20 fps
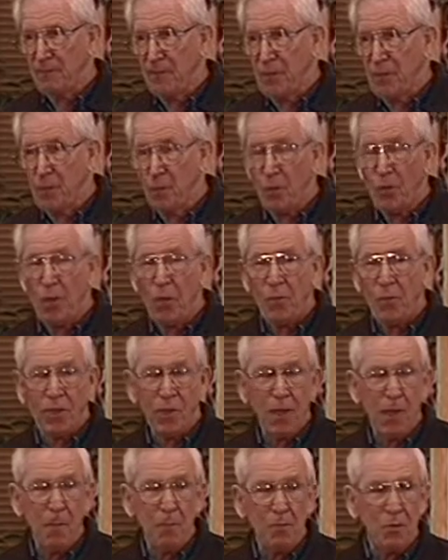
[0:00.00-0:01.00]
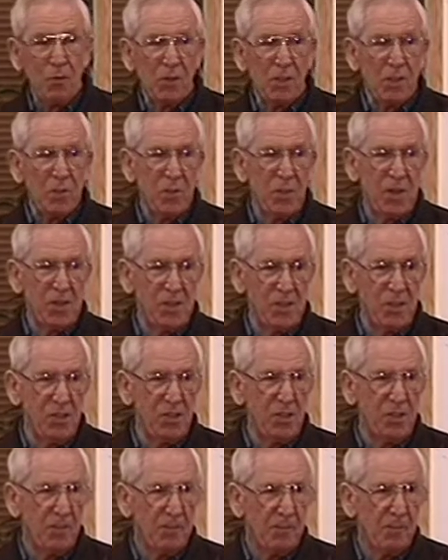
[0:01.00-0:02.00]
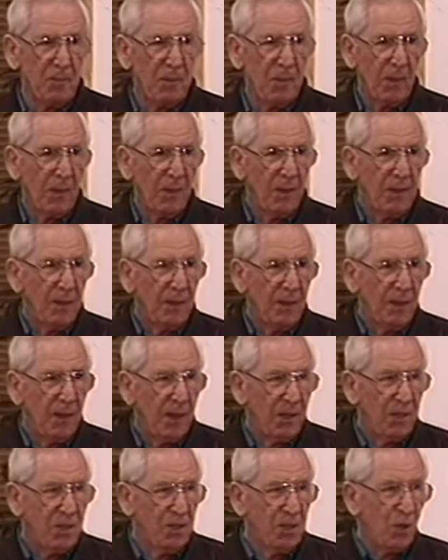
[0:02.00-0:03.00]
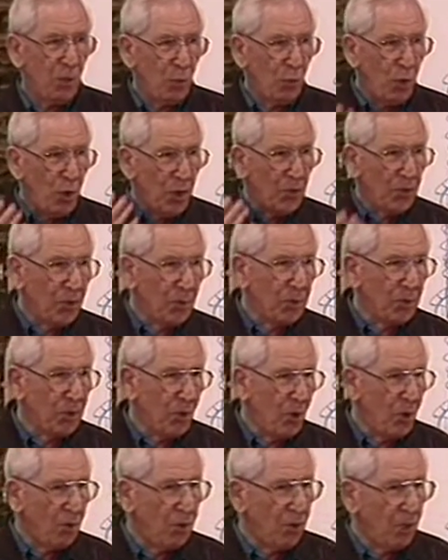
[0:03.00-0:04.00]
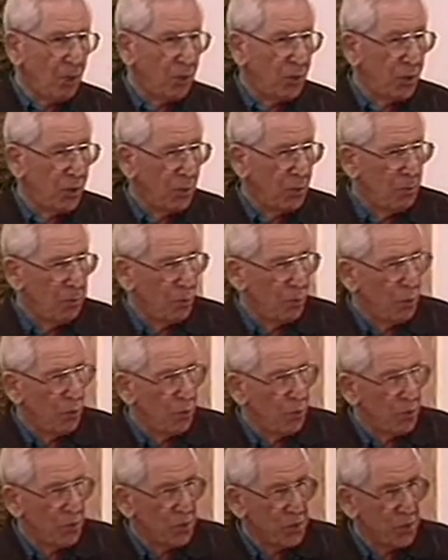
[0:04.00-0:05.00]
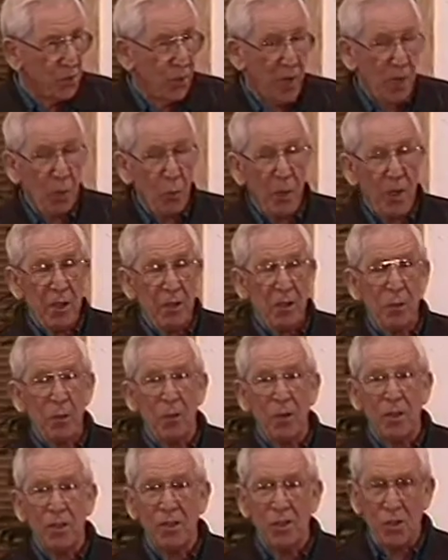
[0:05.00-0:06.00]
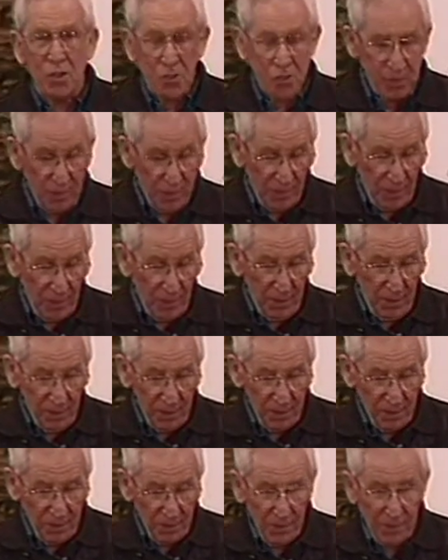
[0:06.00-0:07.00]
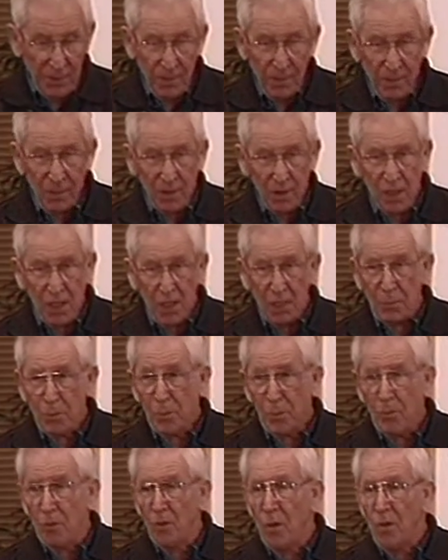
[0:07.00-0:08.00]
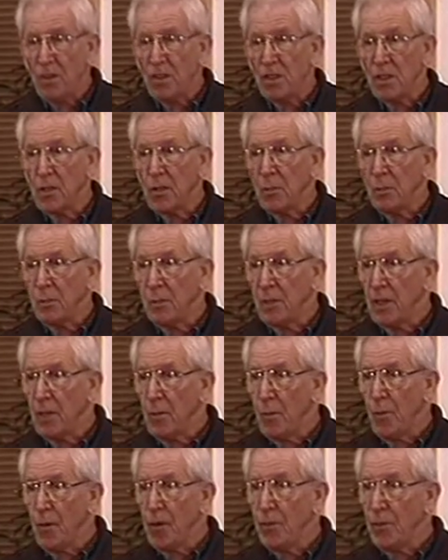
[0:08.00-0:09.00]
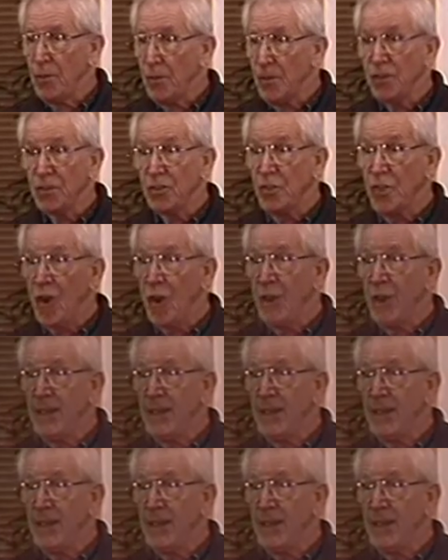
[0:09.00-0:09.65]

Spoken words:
The prophet comes with his message and he's got a word from God, and if you don't move straight away or by Tuesday at the latest, the judgment of God has got to come upon him because God,